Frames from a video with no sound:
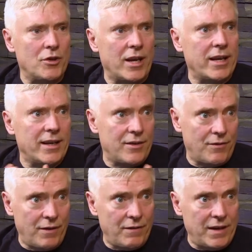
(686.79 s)
getting into
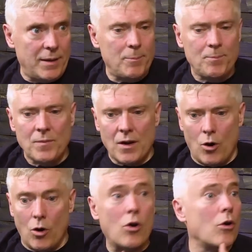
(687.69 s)
50
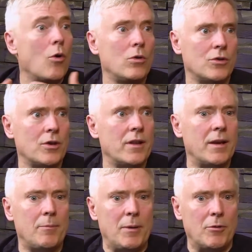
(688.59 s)
or older, and
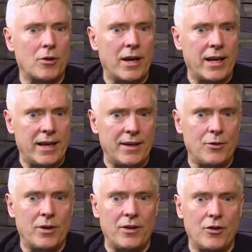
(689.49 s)
then people are getting
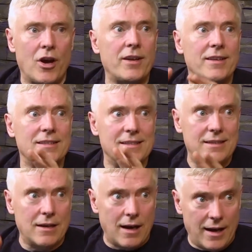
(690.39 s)
into it, and they're not
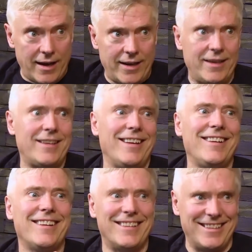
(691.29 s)

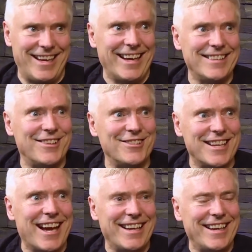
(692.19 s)
dieting. Okay, they're
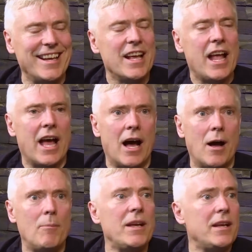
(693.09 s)
dieting,
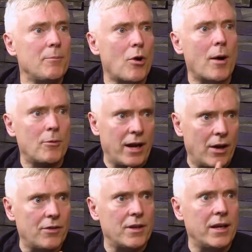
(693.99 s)
eating proper,
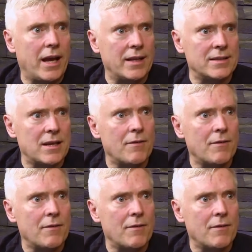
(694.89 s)
healthy, and stuff.